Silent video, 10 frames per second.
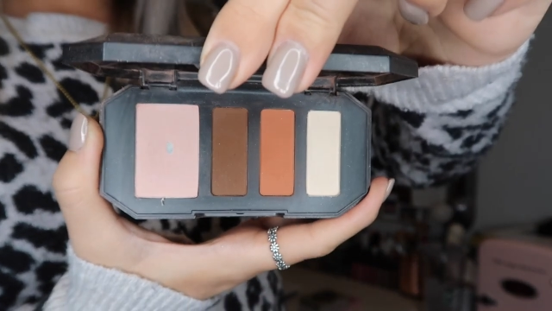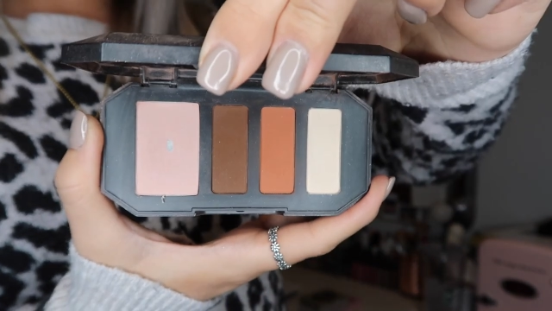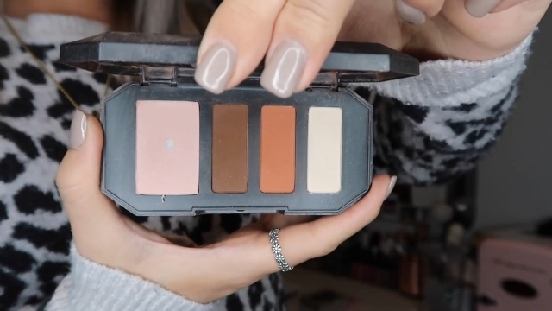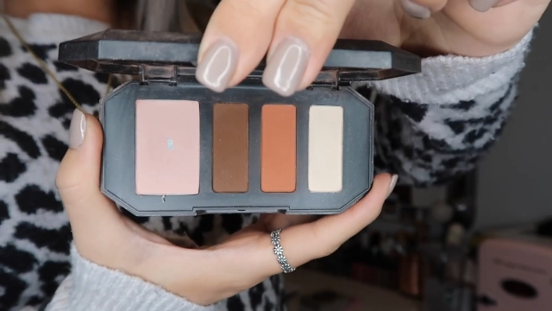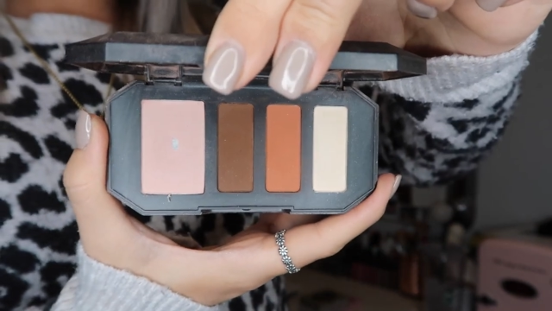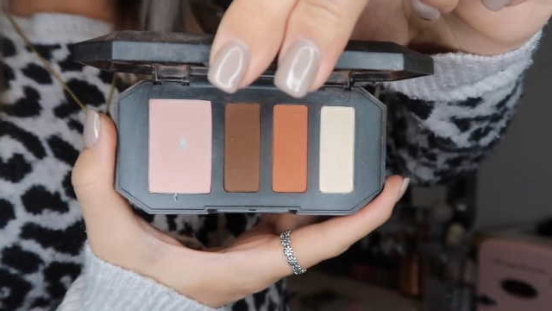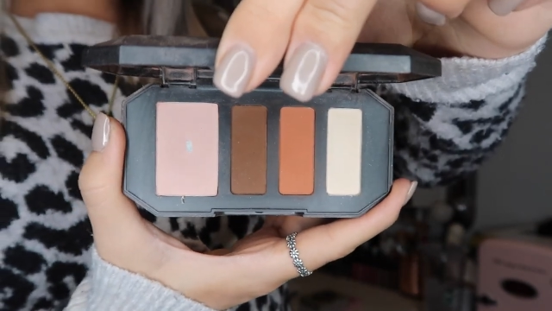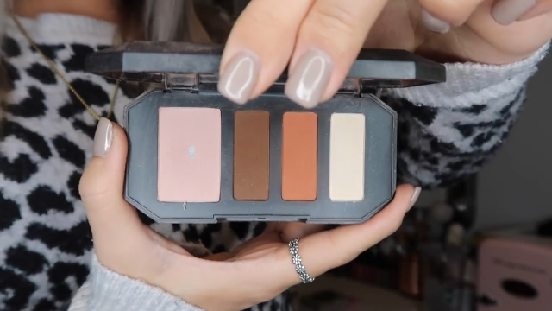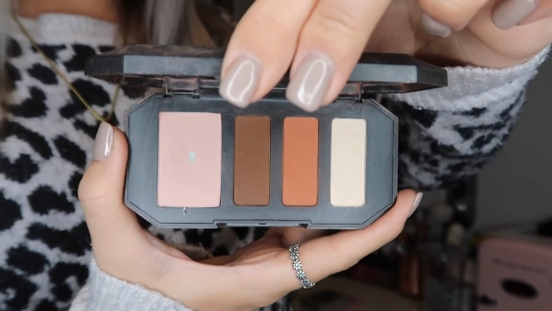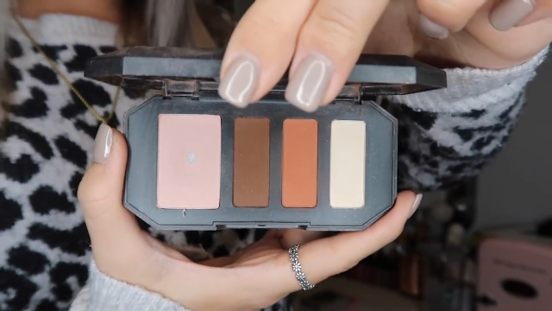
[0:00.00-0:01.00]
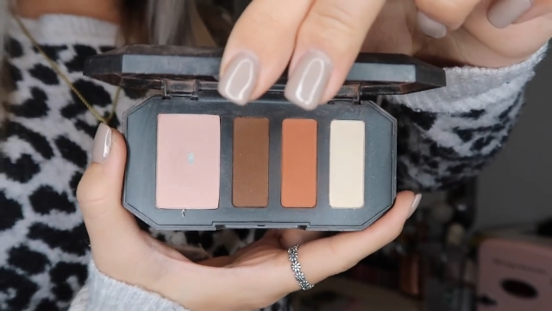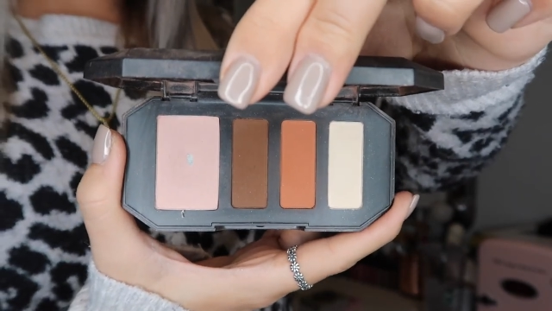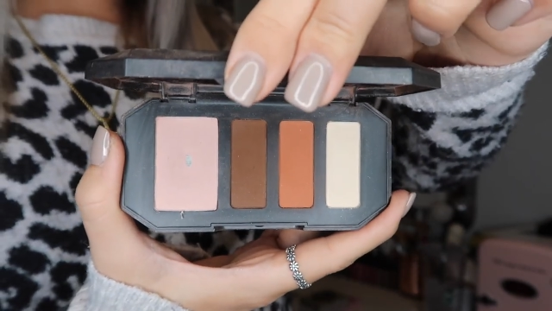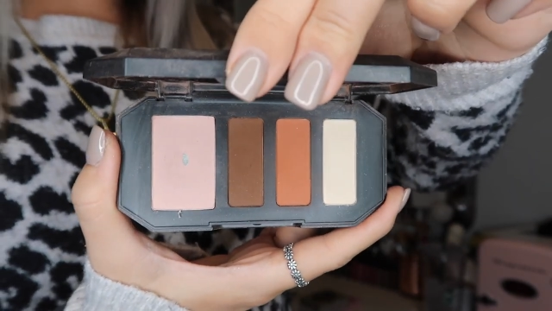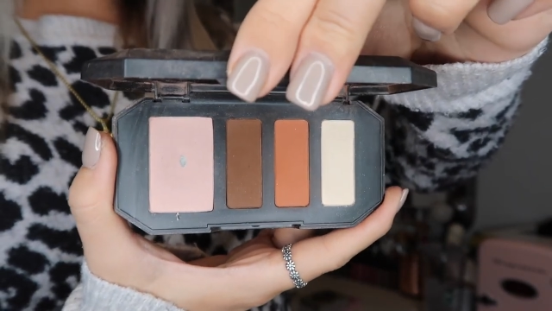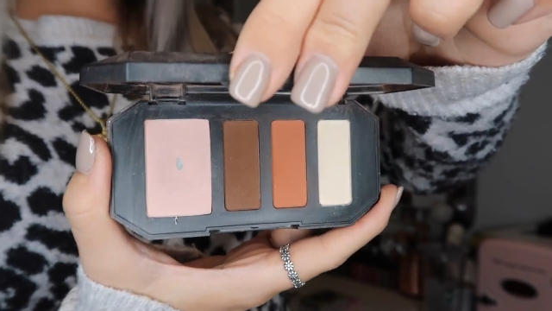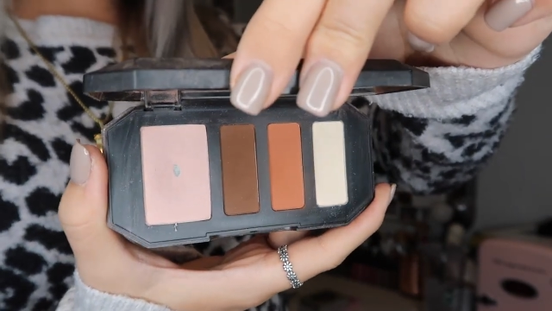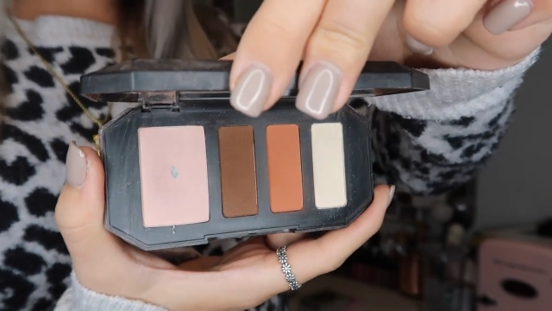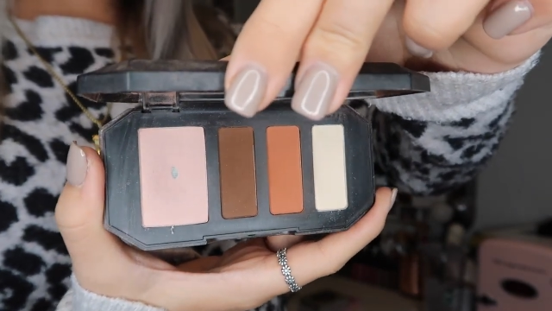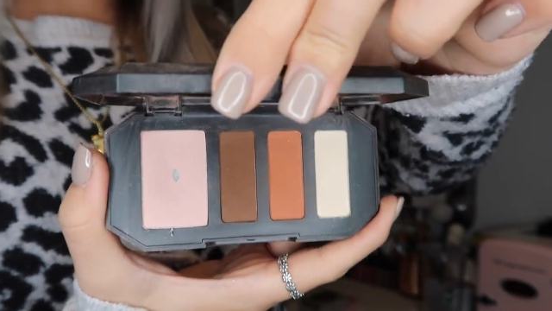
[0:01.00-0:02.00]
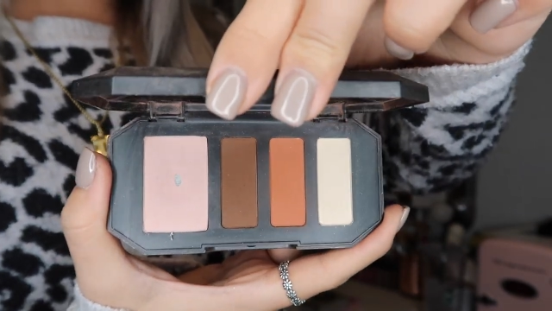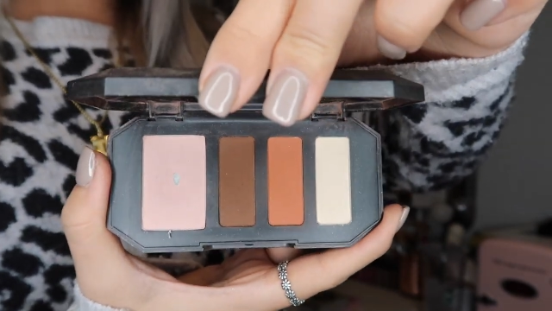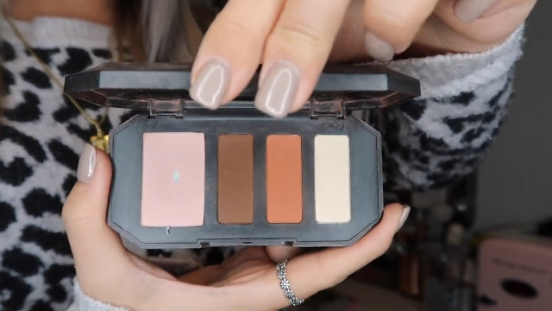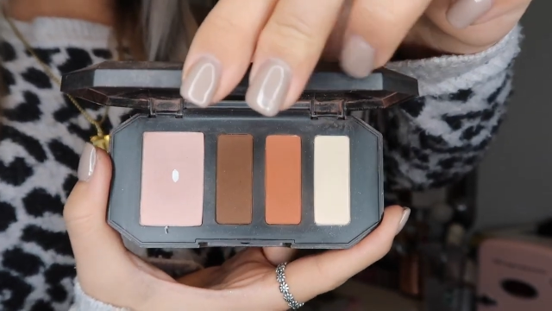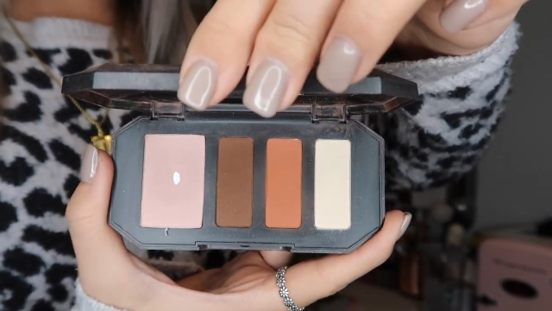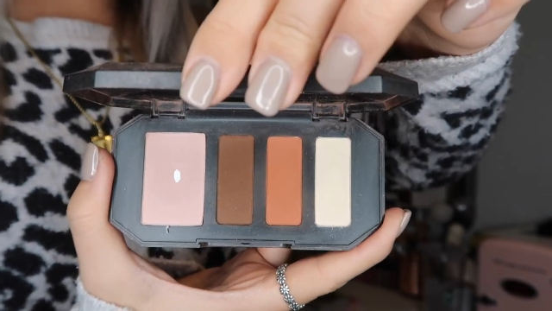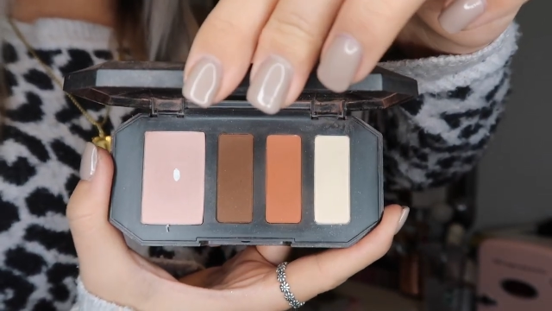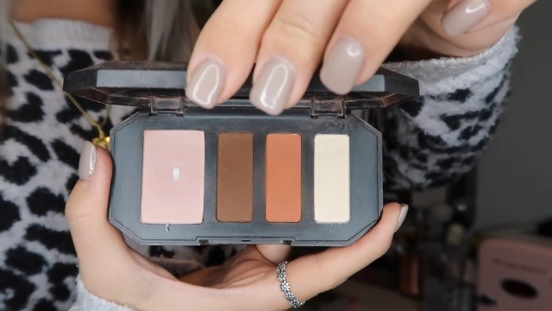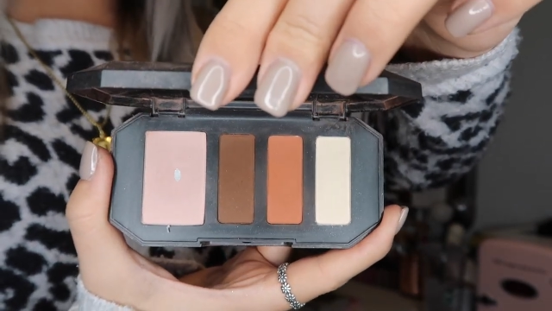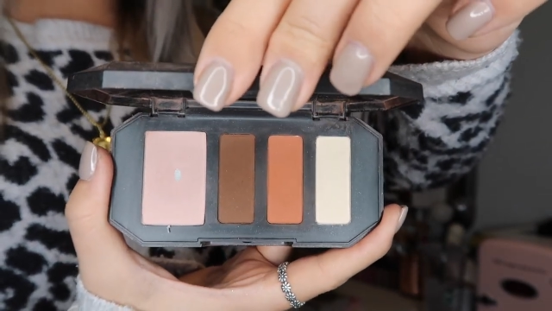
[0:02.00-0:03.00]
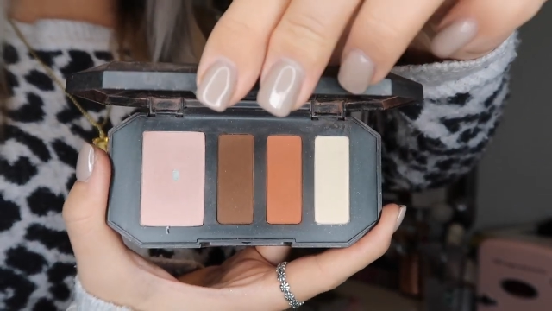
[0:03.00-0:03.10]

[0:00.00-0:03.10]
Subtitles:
[unreadable: no face in view]